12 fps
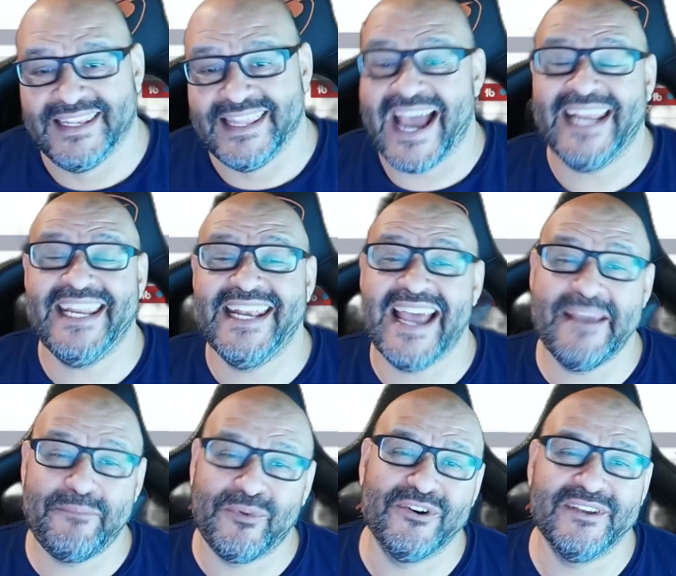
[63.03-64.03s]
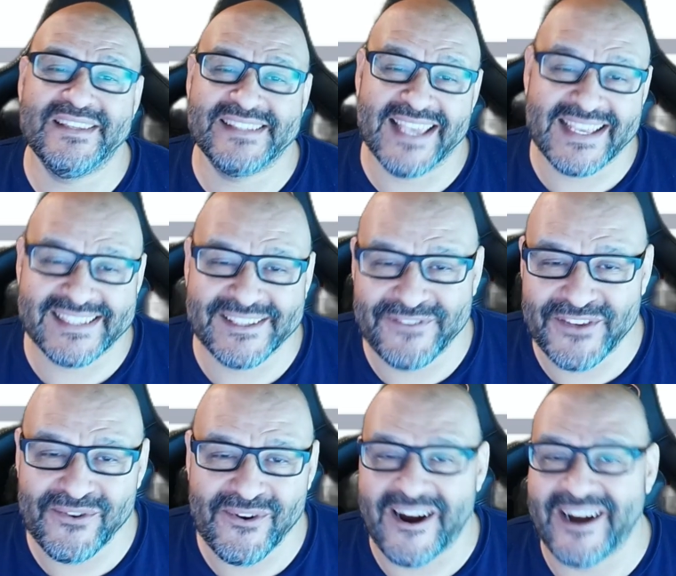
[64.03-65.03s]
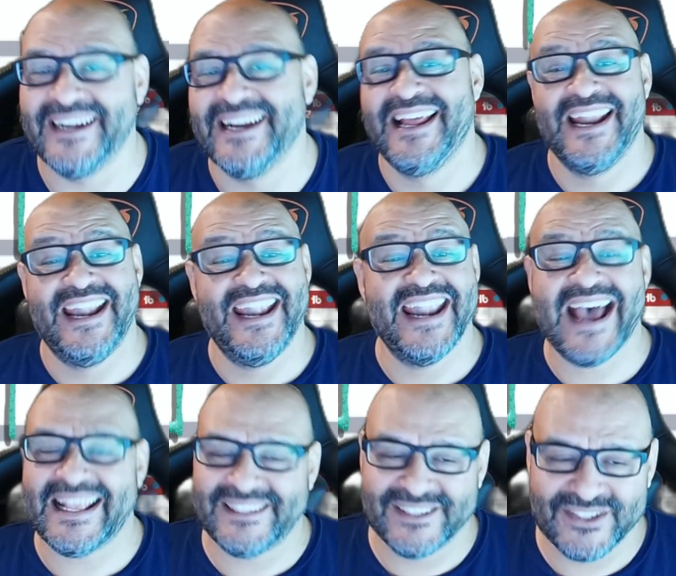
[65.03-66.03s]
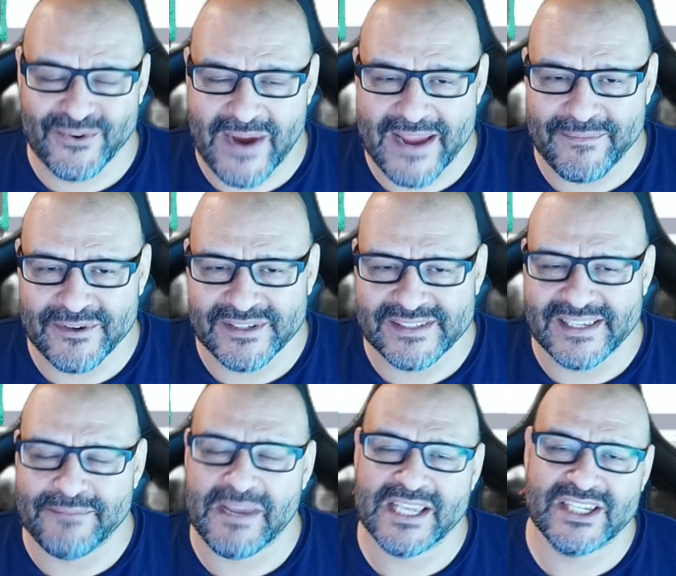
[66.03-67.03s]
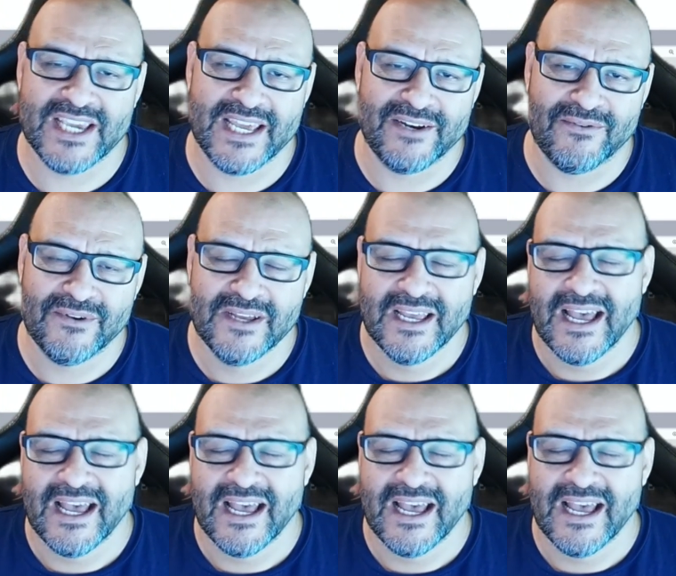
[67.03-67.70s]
99.6 of you are not subscribers in my channel.